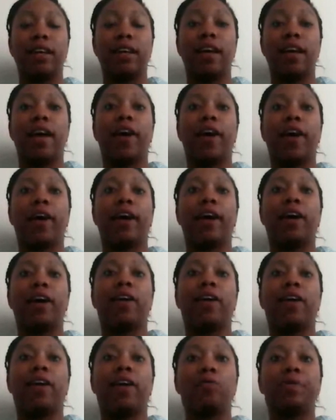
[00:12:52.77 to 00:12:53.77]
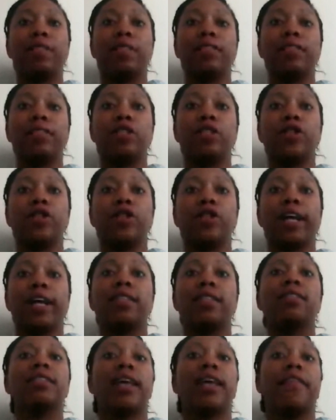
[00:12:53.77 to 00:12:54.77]
Ariel helps us to
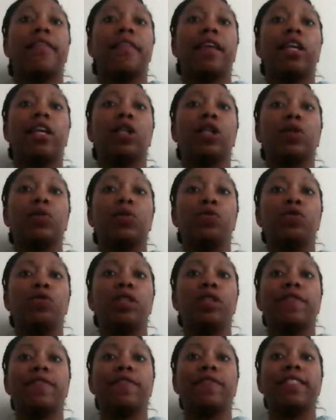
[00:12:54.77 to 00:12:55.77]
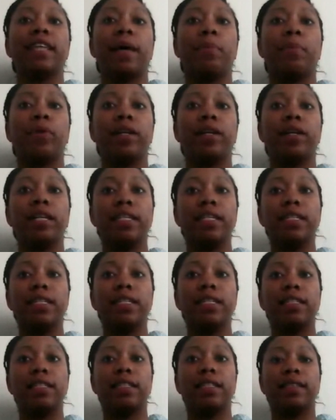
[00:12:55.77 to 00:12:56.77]
transcend the illusion of
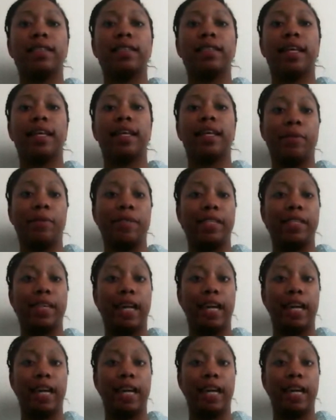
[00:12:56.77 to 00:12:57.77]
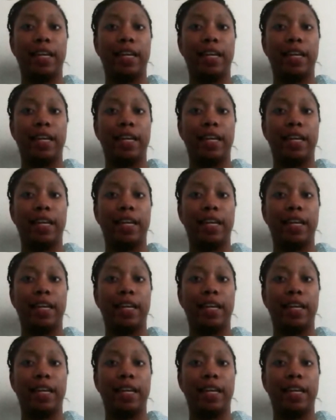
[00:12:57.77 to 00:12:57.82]
separateness and limitation.